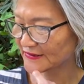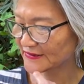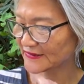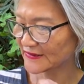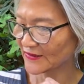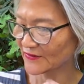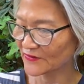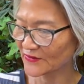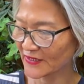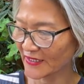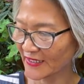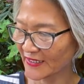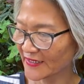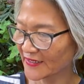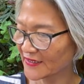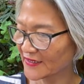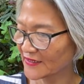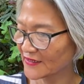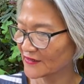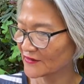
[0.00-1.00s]
Okay,
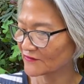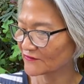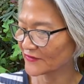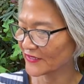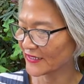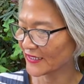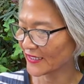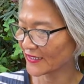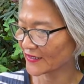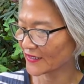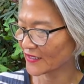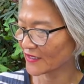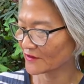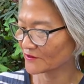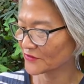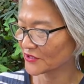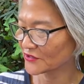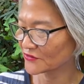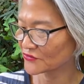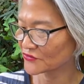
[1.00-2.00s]
we are
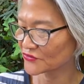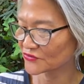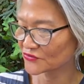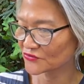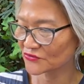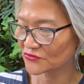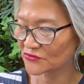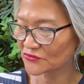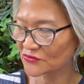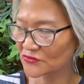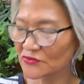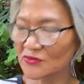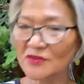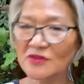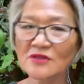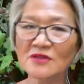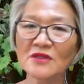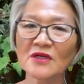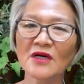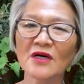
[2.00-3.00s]
coming to
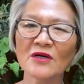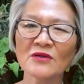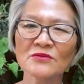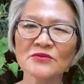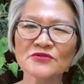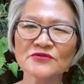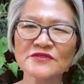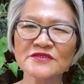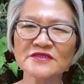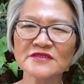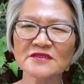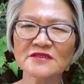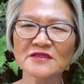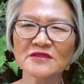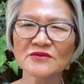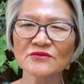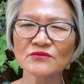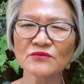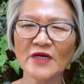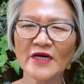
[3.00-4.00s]
almost
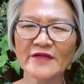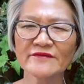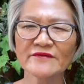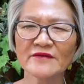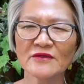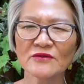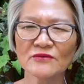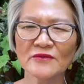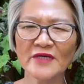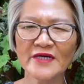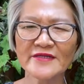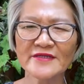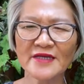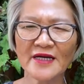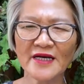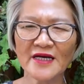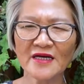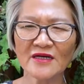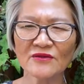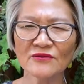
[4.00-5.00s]
one
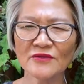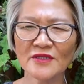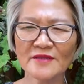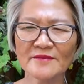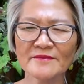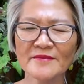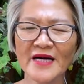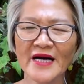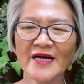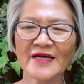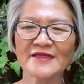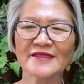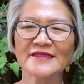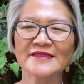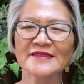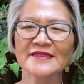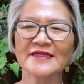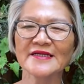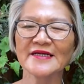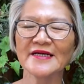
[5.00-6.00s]
hour mark,
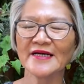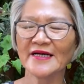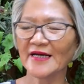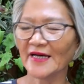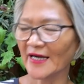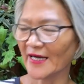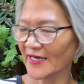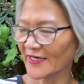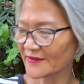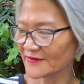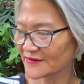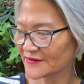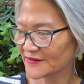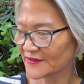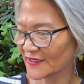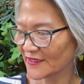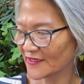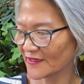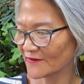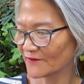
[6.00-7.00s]

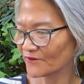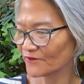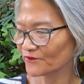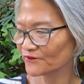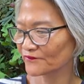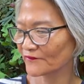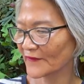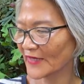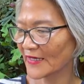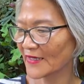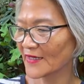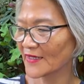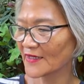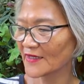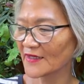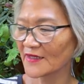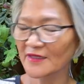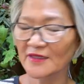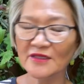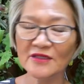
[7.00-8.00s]
and
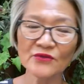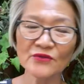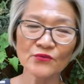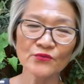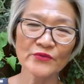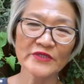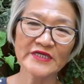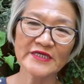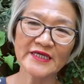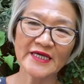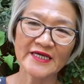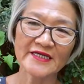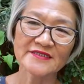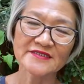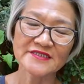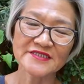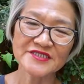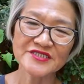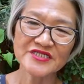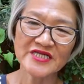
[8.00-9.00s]
we
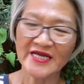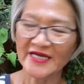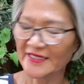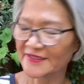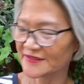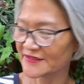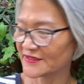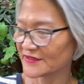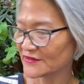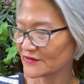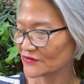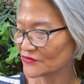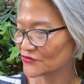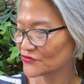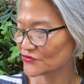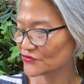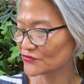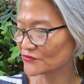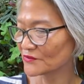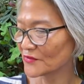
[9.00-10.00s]
can chat
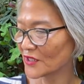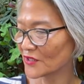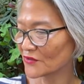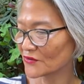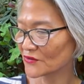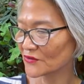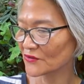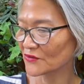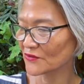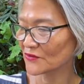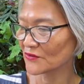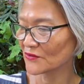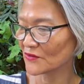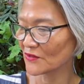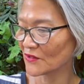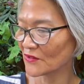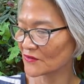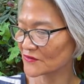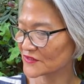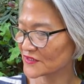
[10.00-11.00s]
tomorrow
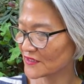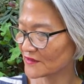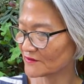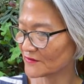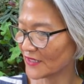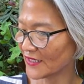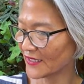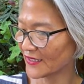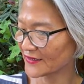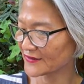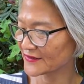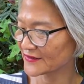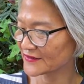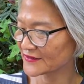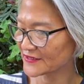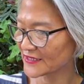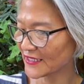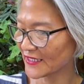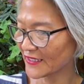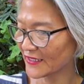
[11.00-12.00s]
or some other
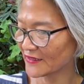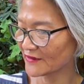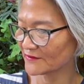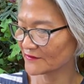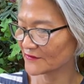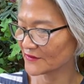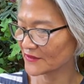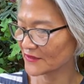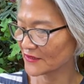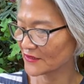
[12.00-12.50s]
time.